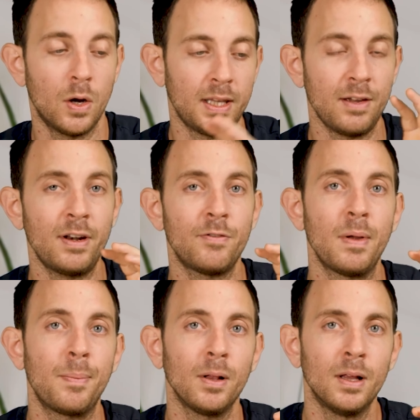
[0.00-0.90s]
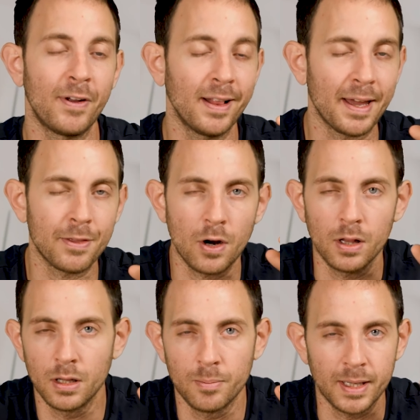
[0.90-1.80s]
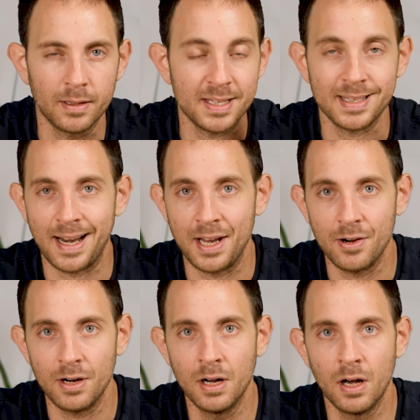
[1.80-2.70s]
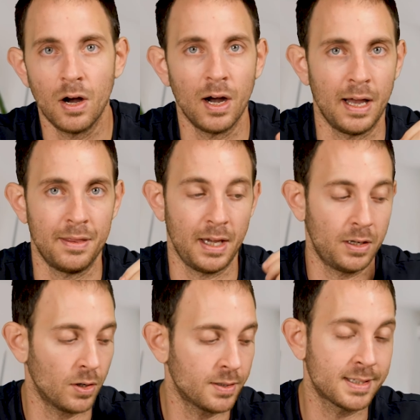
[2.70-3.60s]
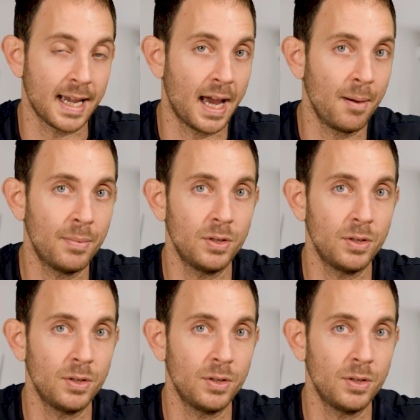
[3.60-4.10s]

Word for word: you know what even if people feel like they're a little bit misled here and they don't sign up,